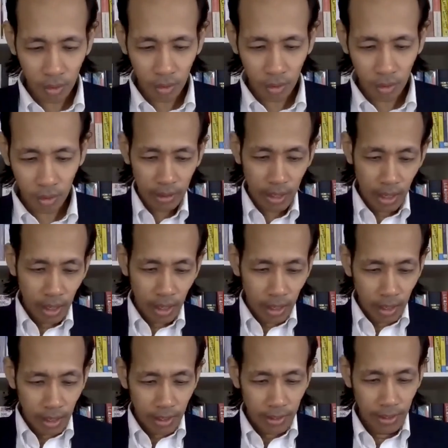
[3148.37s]
Okay,
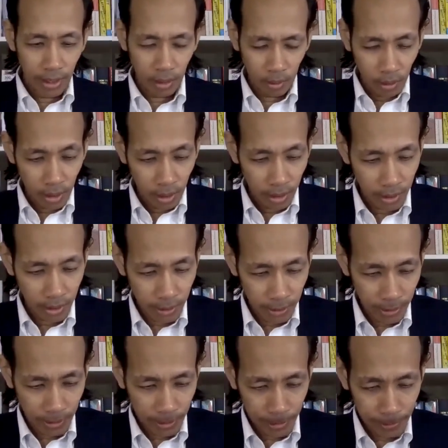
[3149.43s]
now.
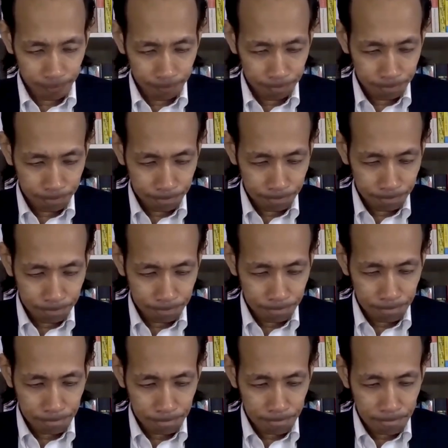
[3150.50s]
Um,
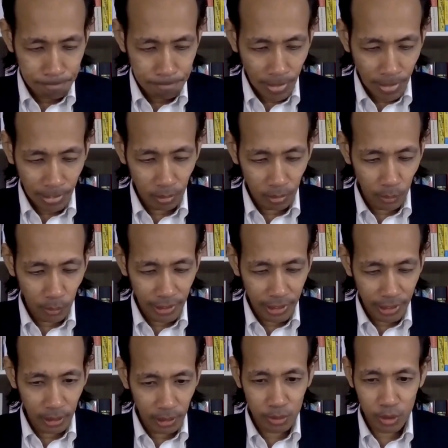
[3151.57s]
when
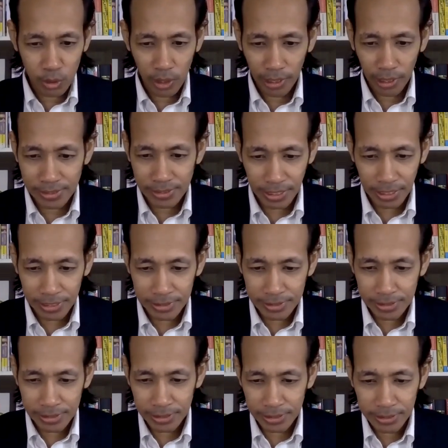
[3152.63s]
it comes to
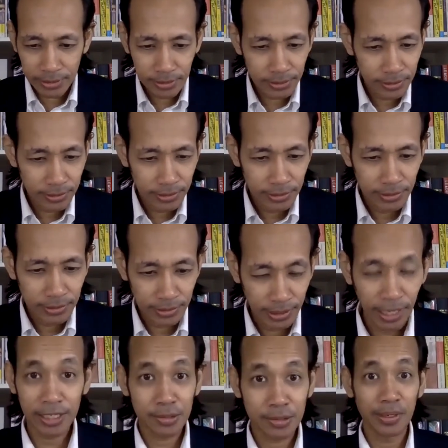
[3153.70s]
anxiety,
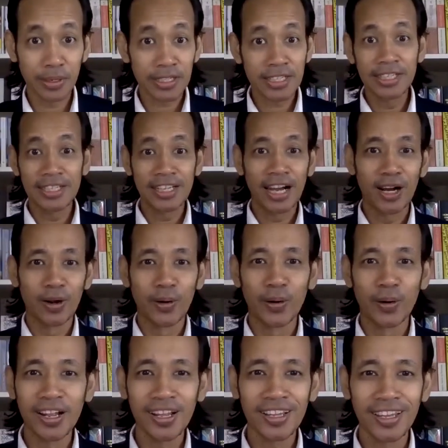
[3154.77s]
especially
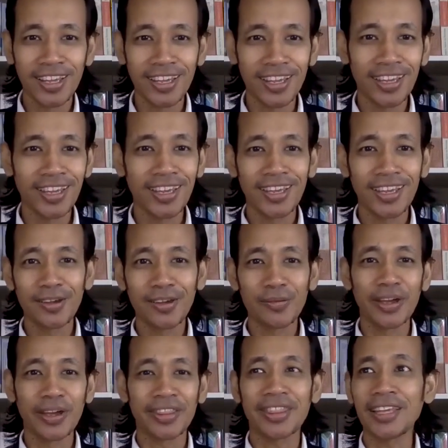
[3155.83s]
now, eh,
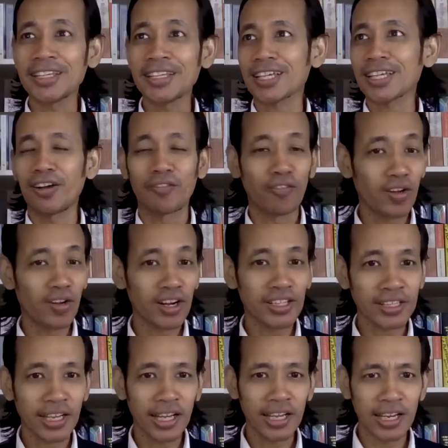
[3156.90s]
where things are
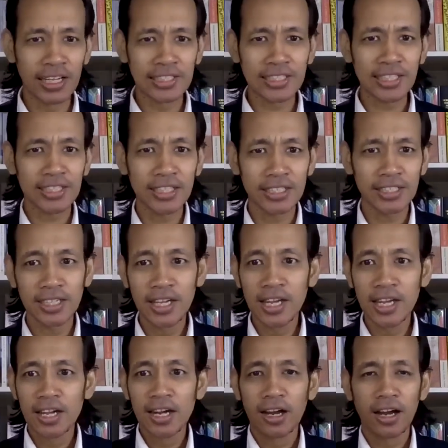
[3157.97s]
volatile, uncertain,
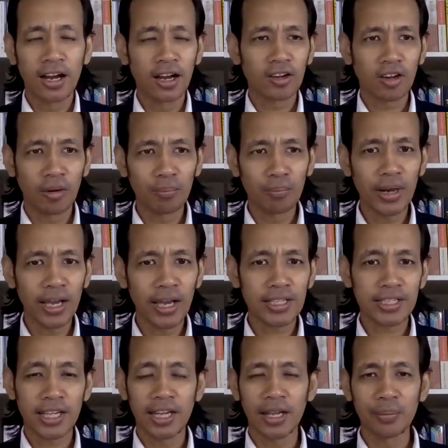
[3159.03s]
uh,
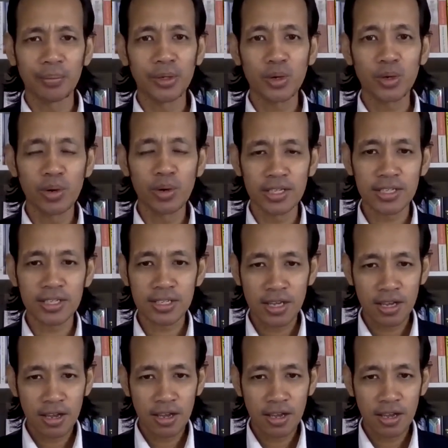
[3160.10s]
complex, and ambiguous,